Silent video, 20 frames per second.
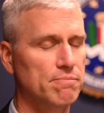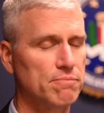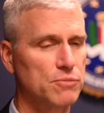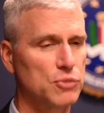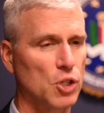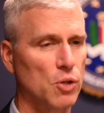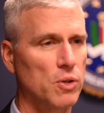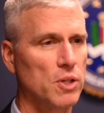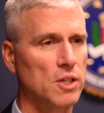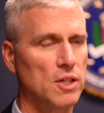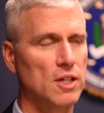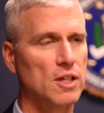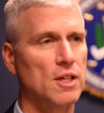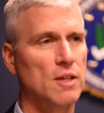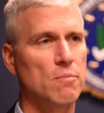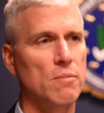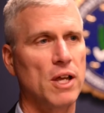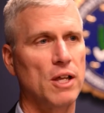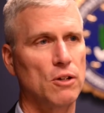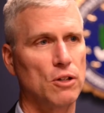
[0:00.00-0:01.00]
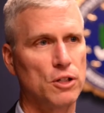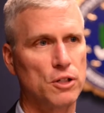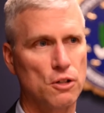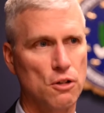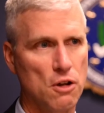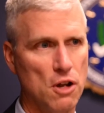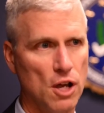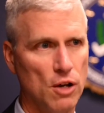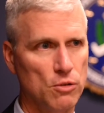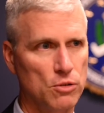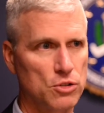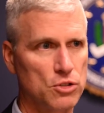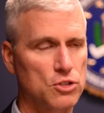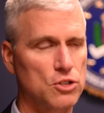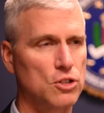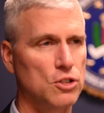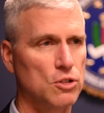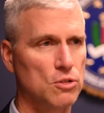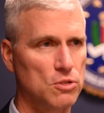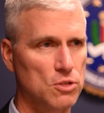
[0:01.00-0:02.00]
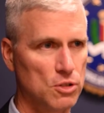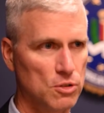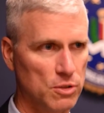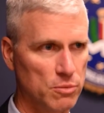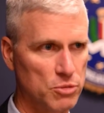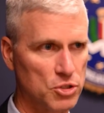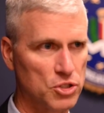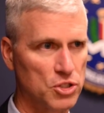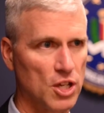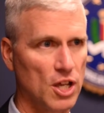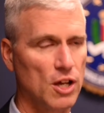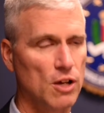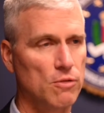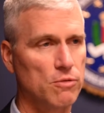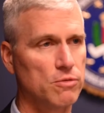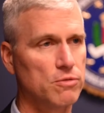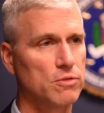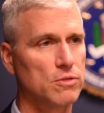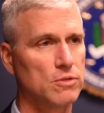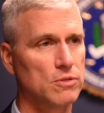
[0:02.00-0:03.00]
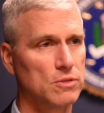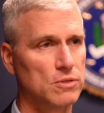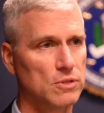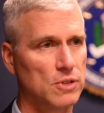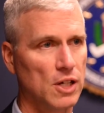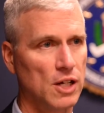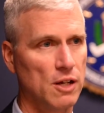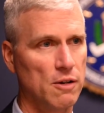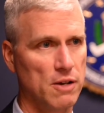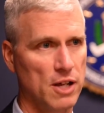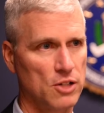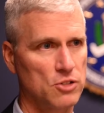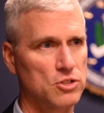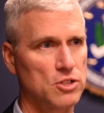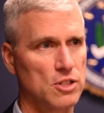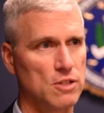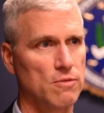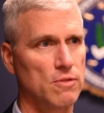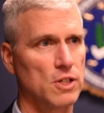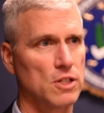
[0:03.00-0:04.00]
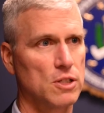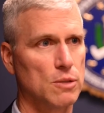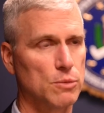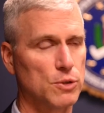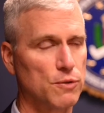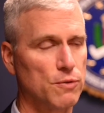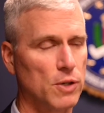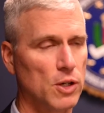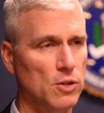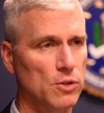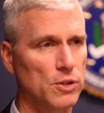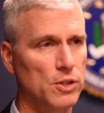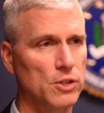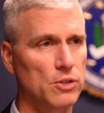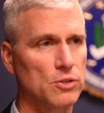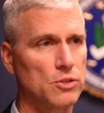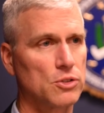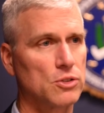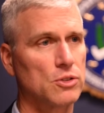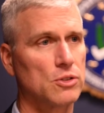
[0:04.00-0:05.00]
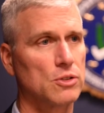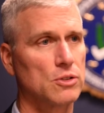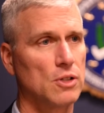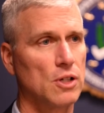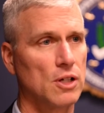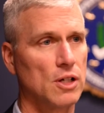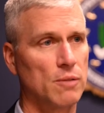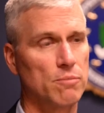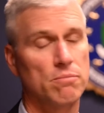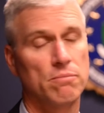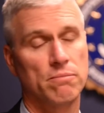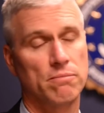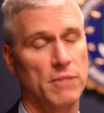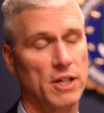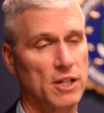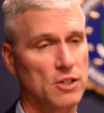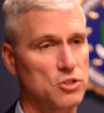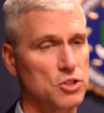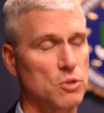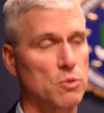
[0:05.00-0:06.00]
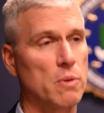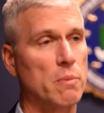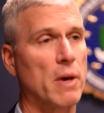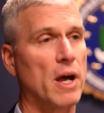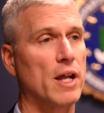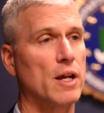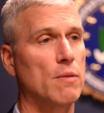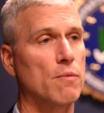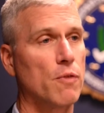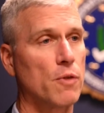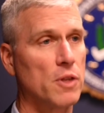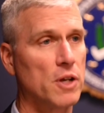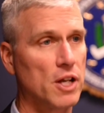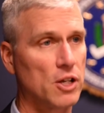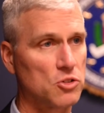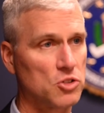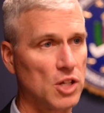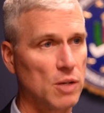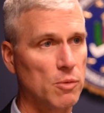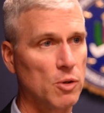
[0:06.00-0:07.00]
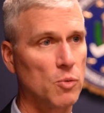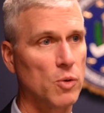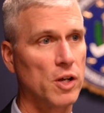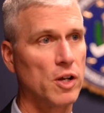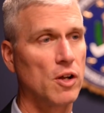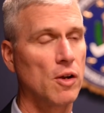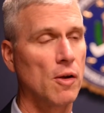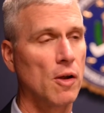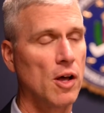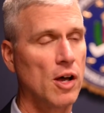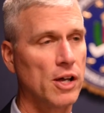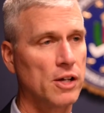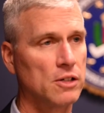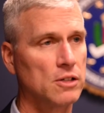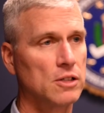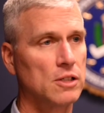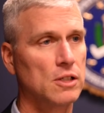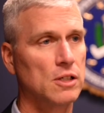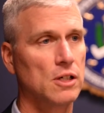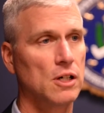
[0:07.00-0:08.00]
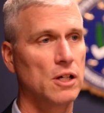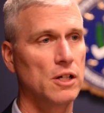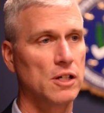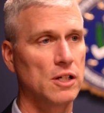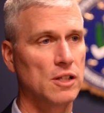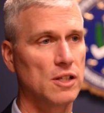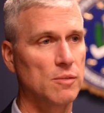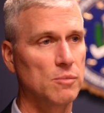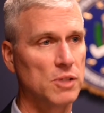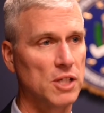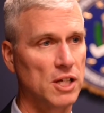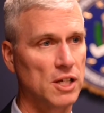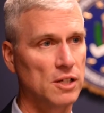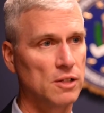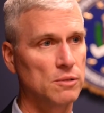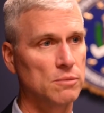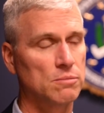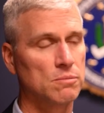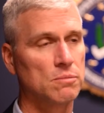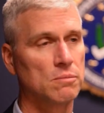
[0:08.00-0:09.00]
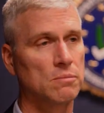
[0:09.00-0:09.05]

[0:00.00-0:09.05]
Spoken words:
So he made little notes too to himself next to the victim's folders, I guess to remind him for the next time he went online hunting them down.